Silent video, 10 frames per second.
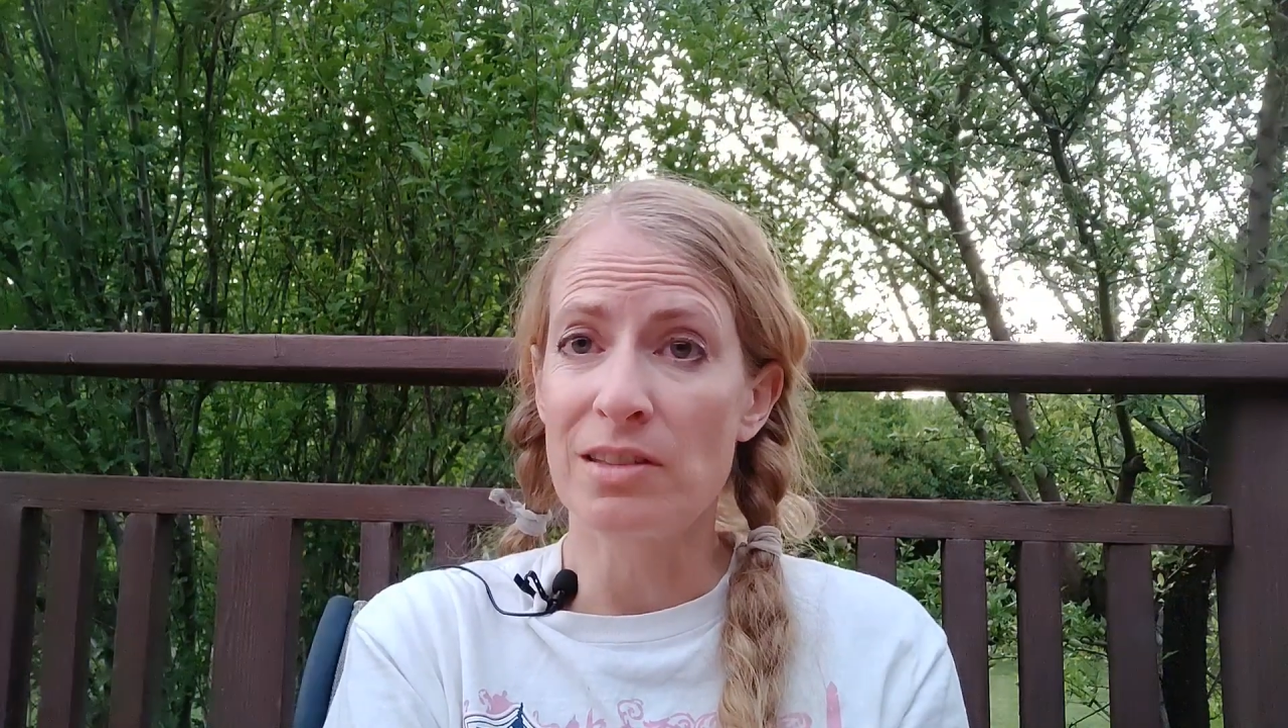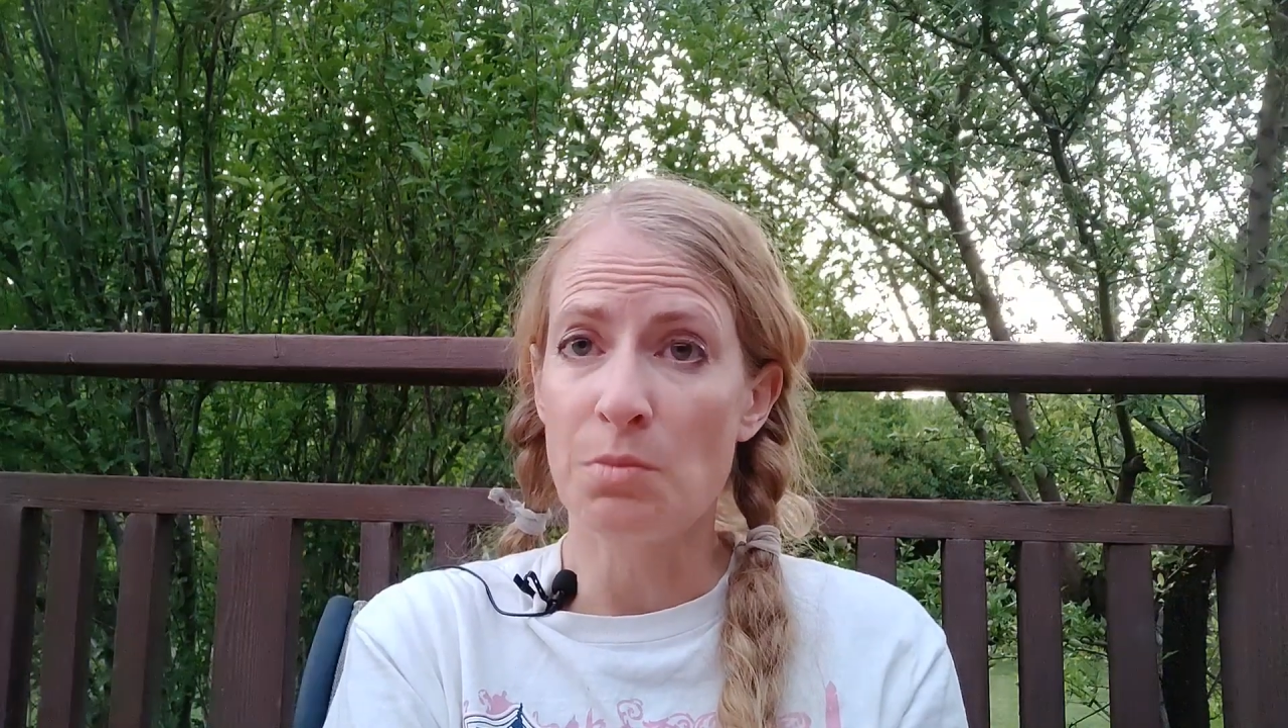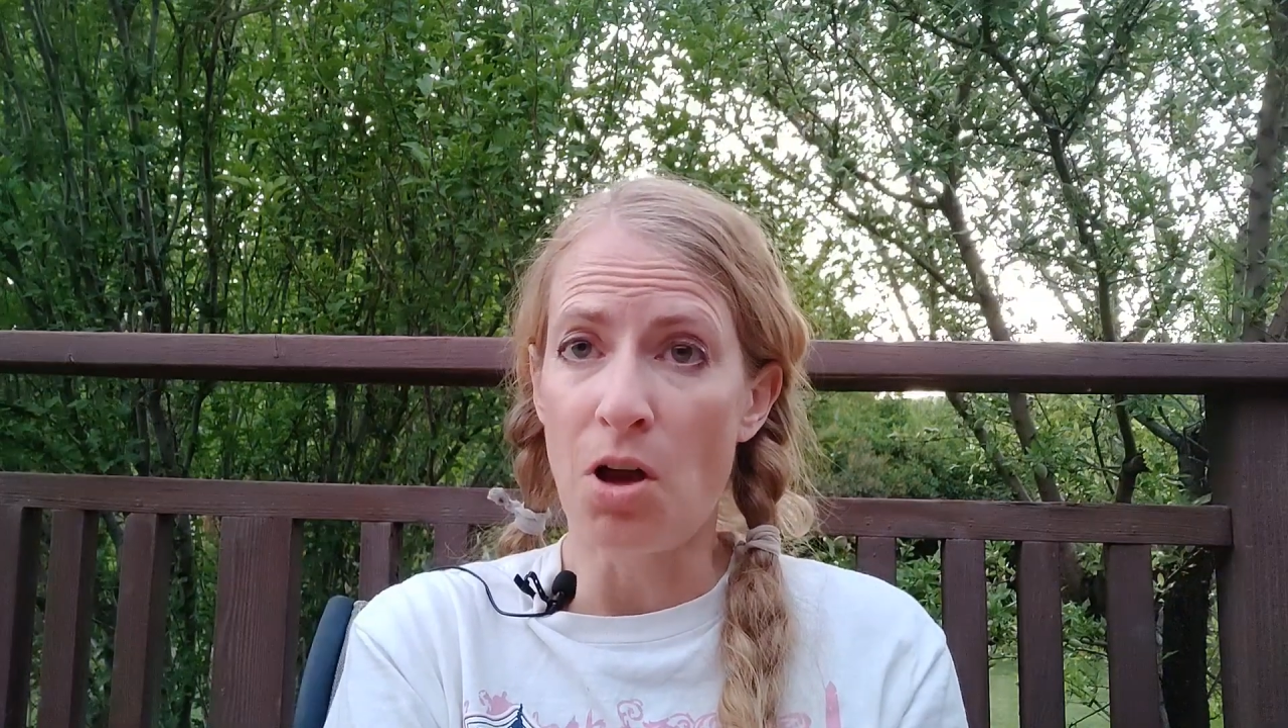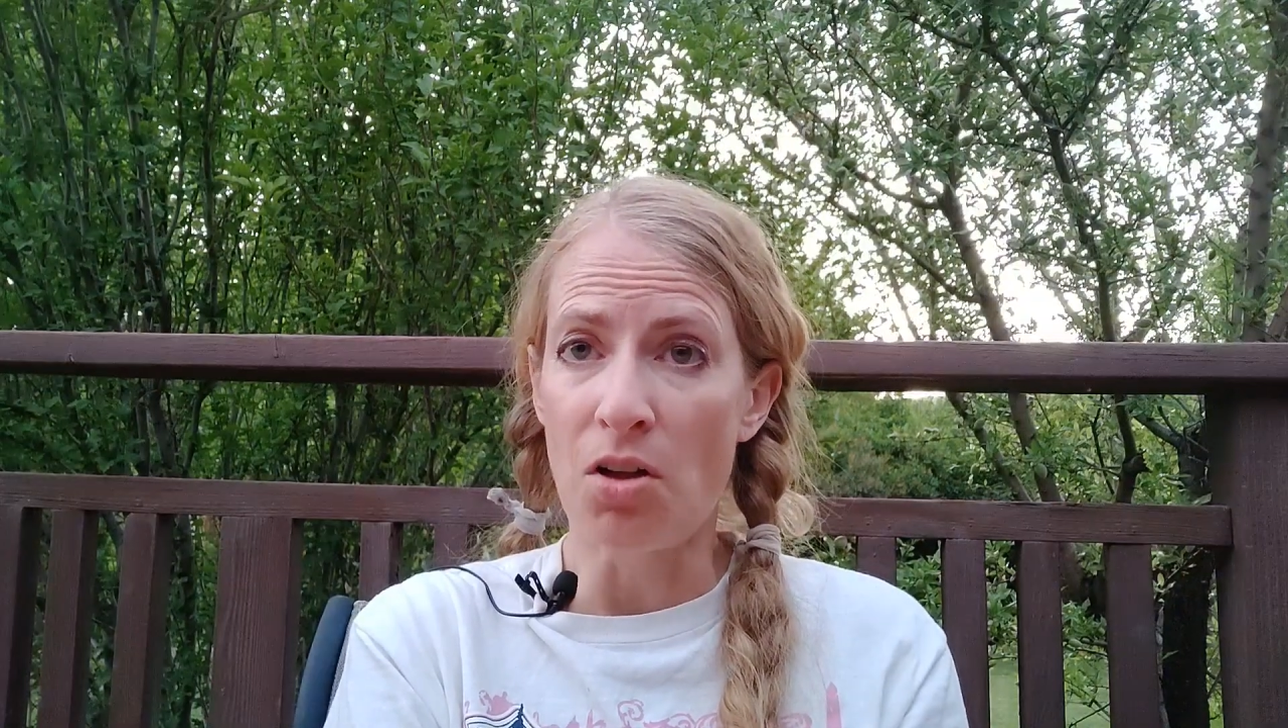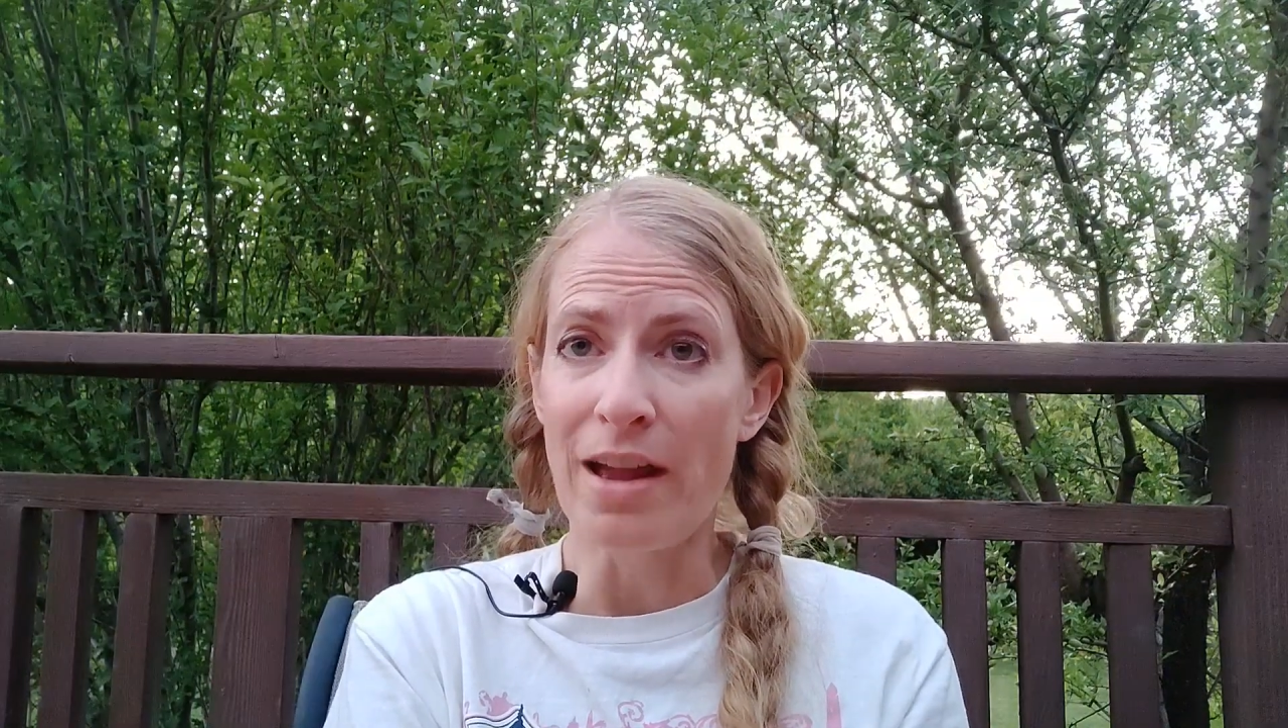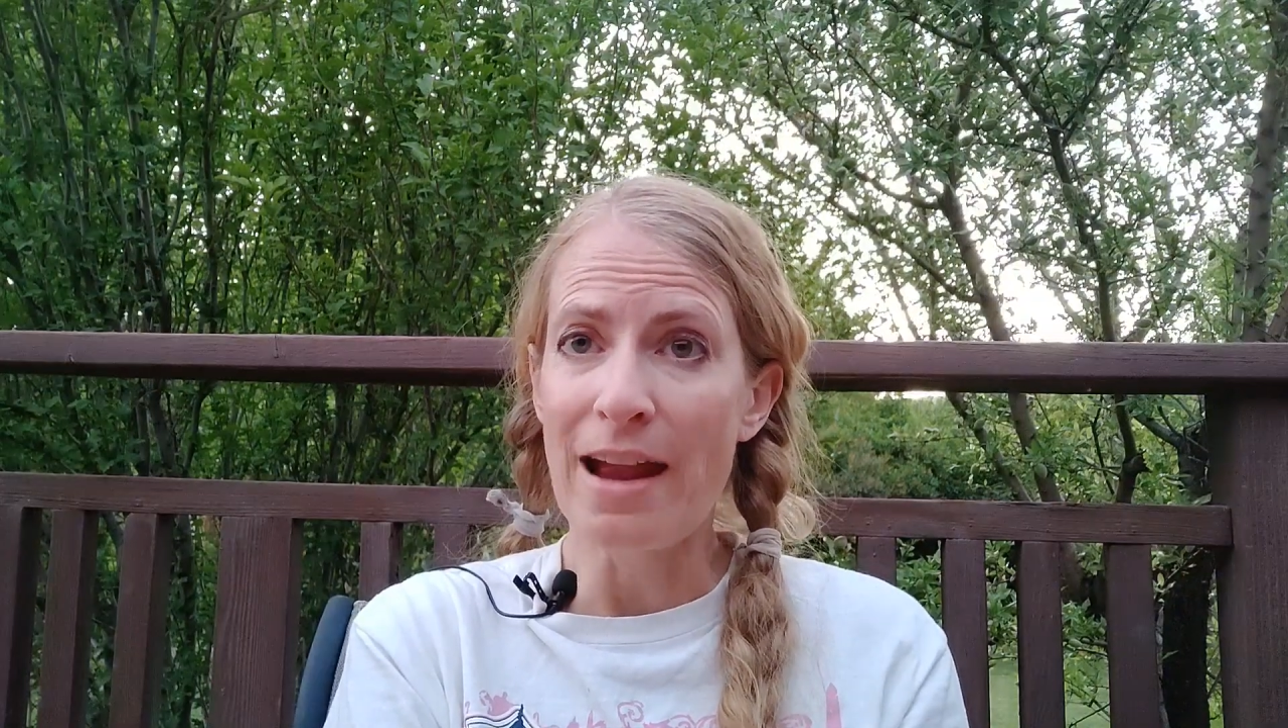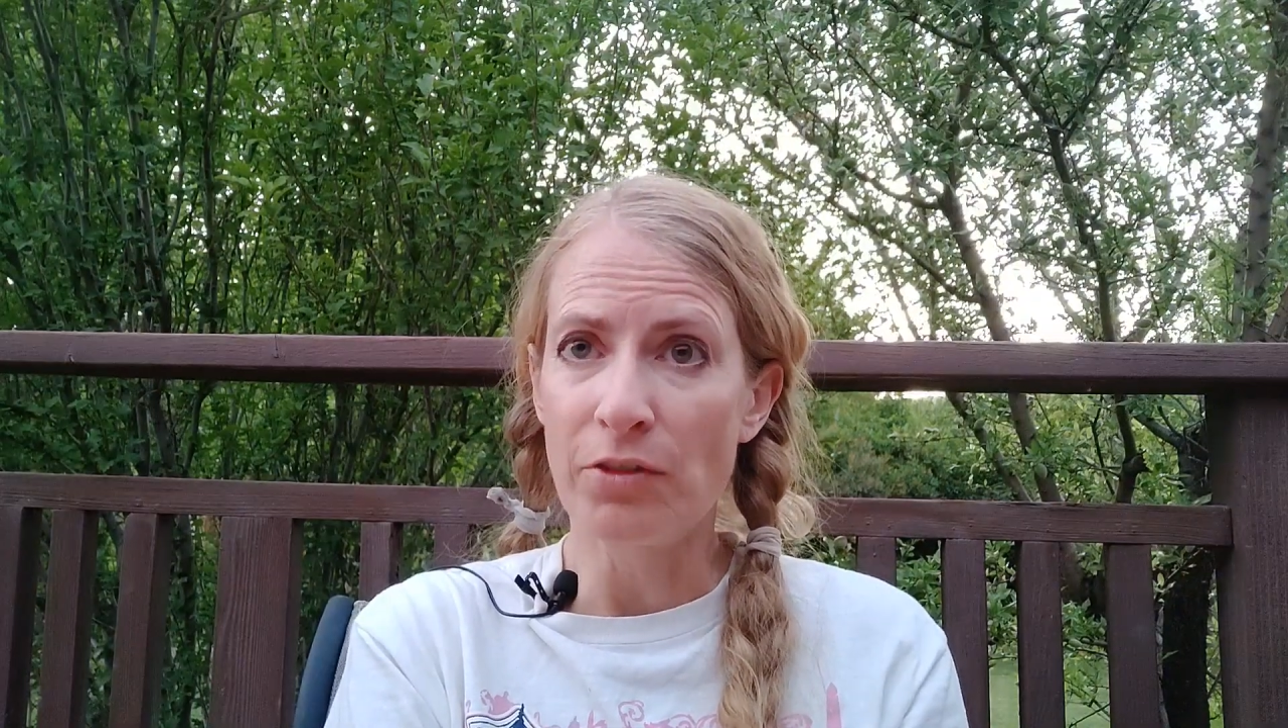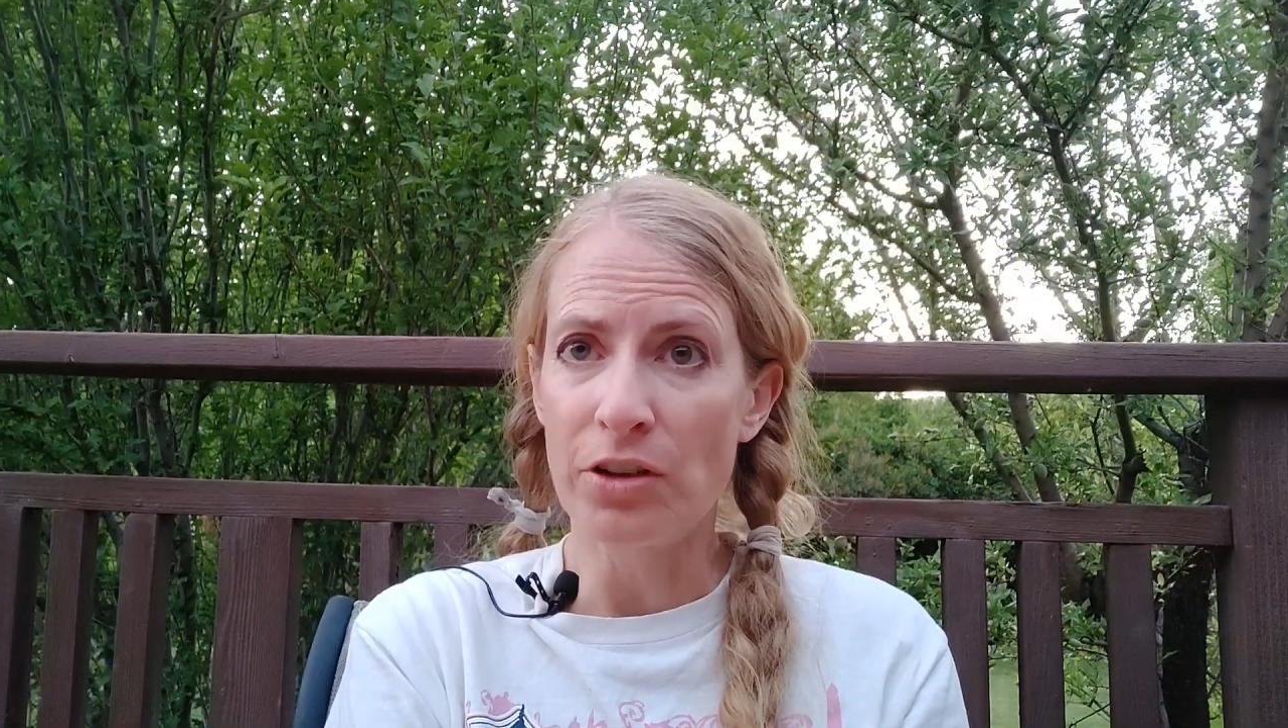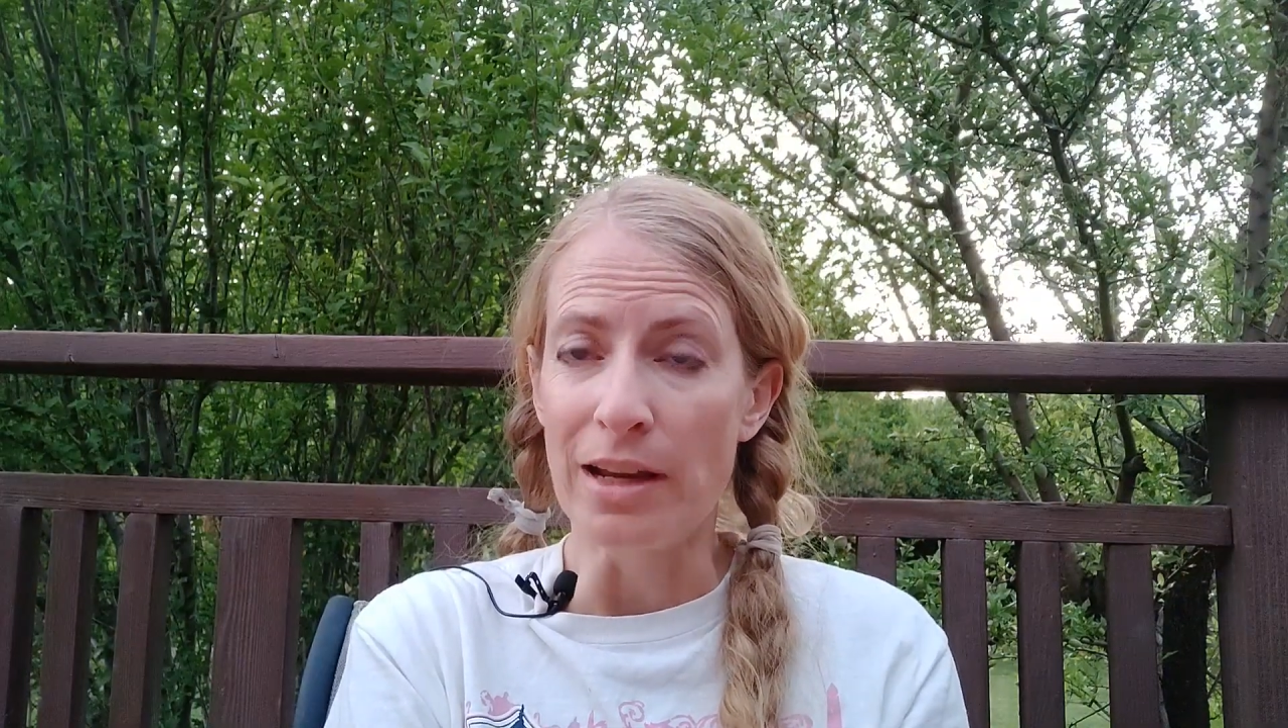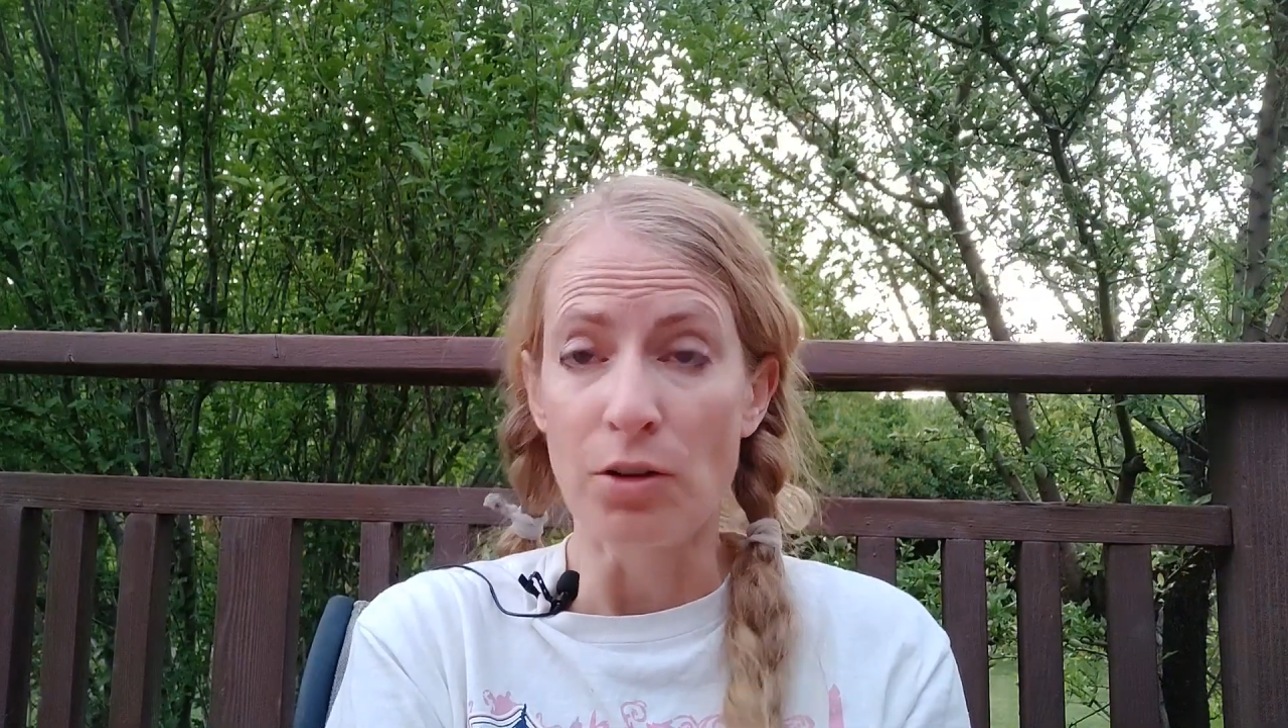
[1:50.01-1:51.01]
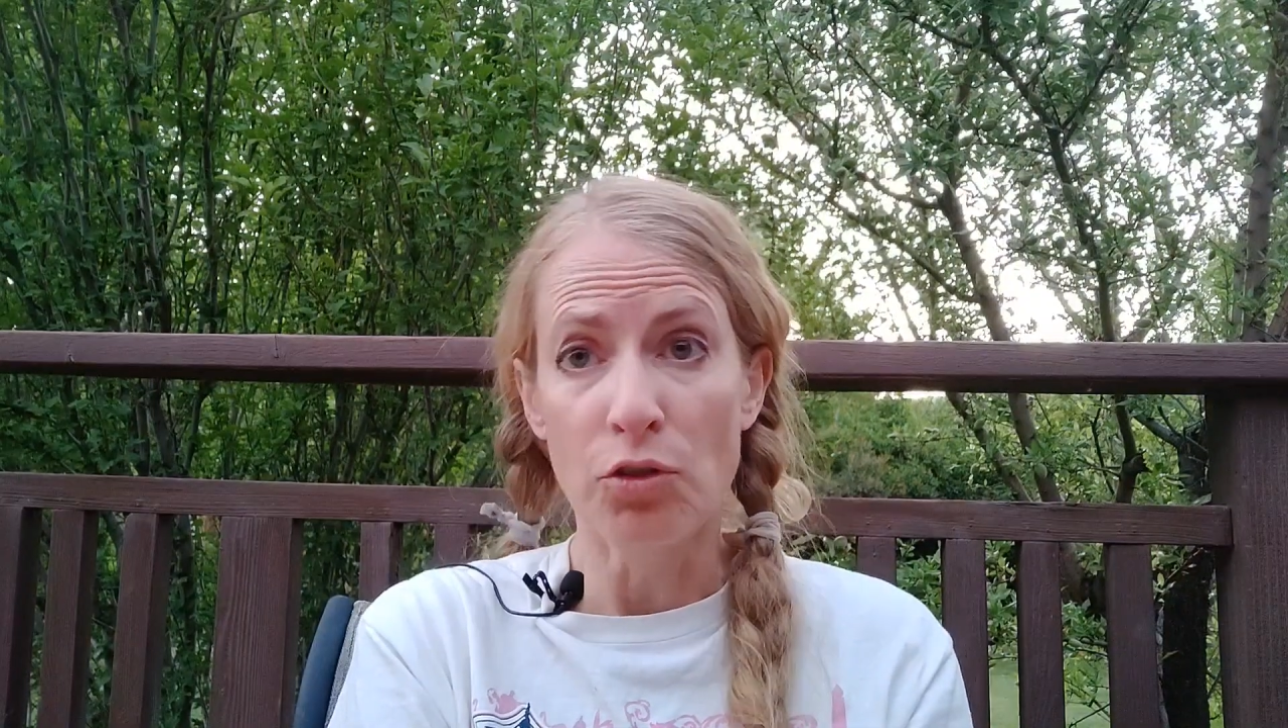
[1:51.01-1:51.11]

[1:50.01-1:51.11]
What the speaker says: small every day,